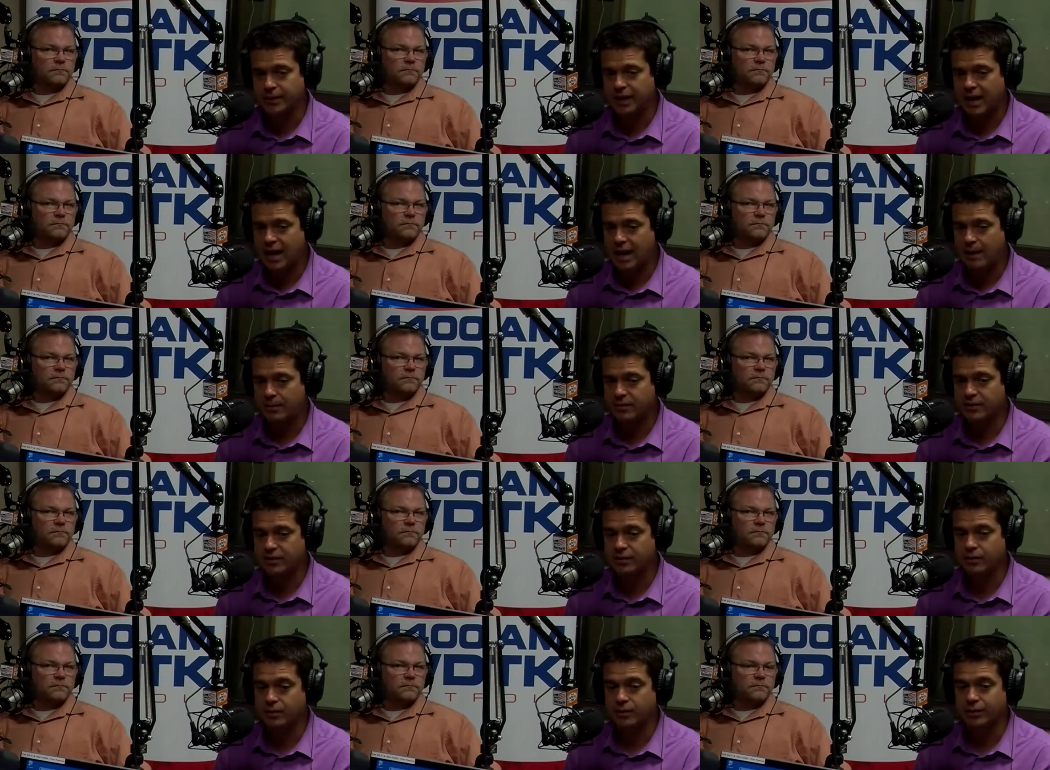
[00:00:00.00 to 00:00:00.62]
Speaker 1: yeah.
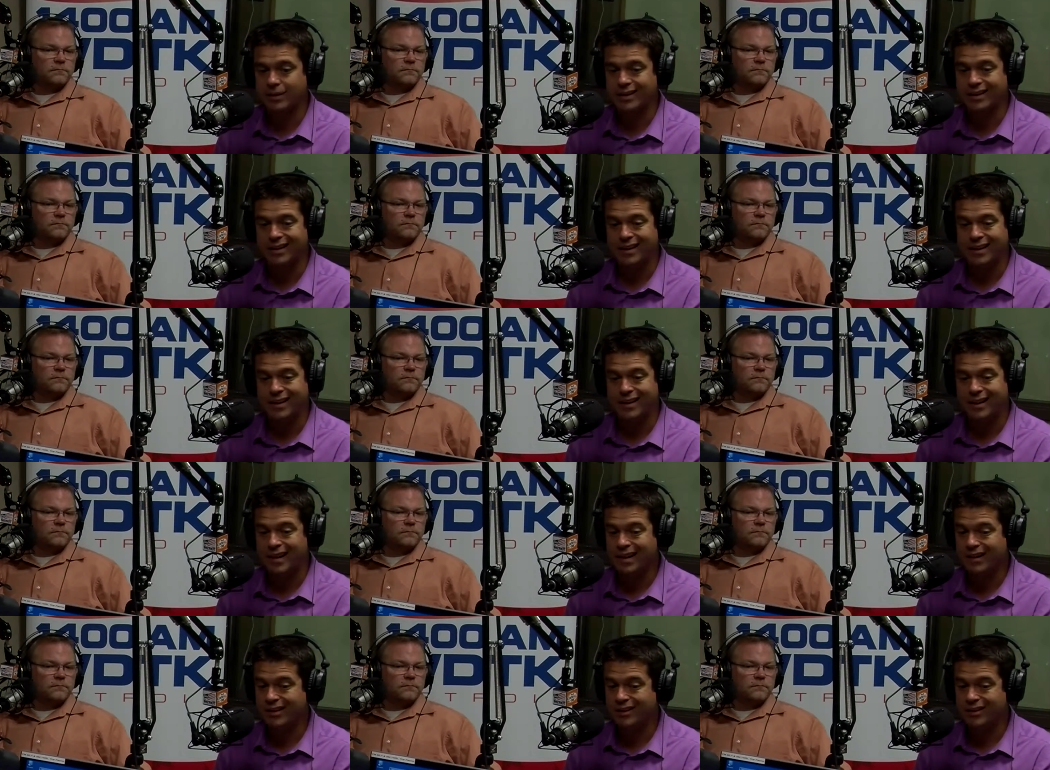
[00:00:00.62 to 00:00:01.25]
absolutely.
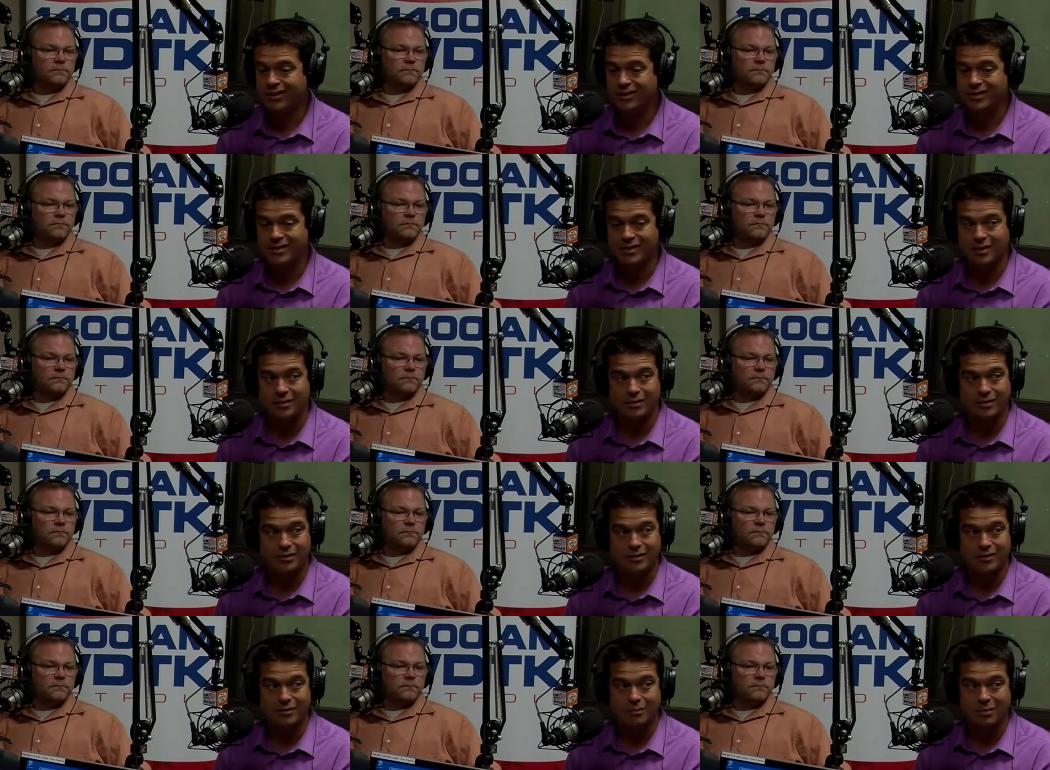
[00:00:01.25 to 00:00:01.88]
And here's
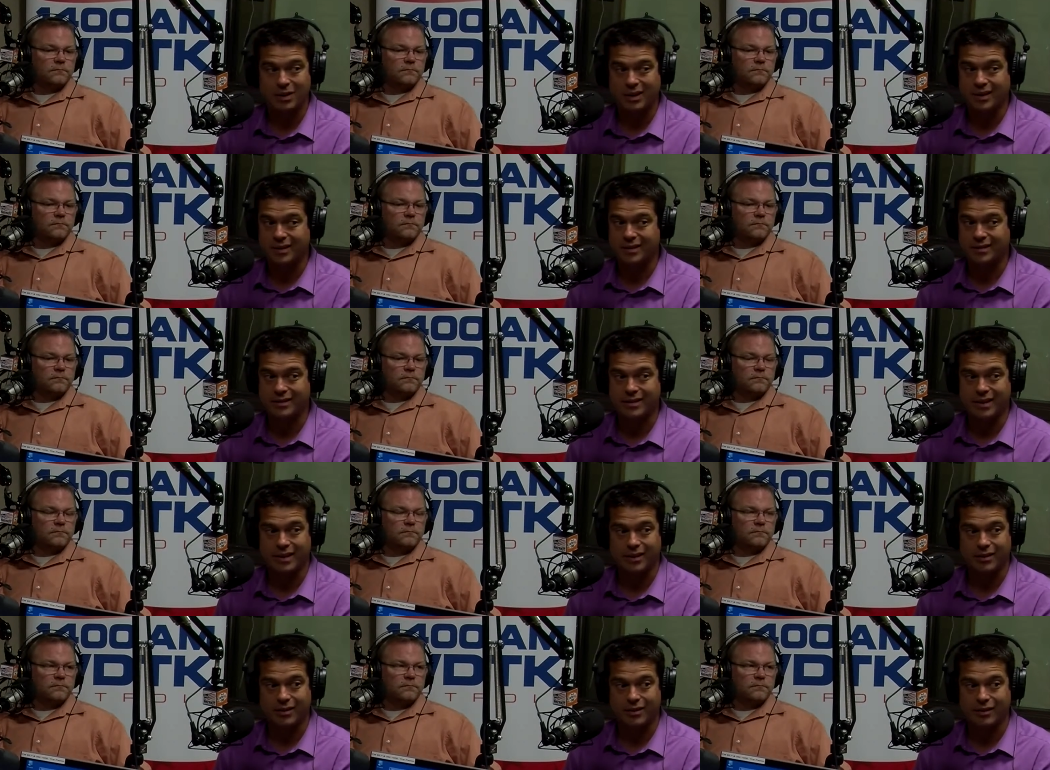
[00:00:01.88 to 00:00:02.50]
the
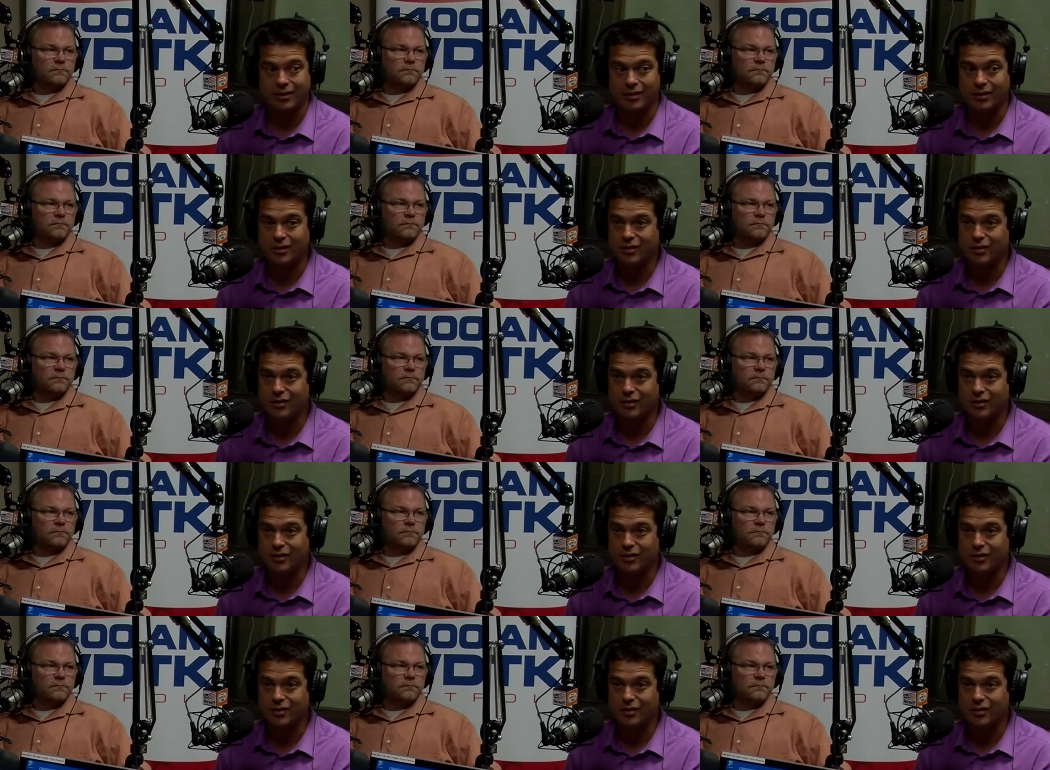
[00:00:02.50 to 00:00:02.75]
biggest kicker.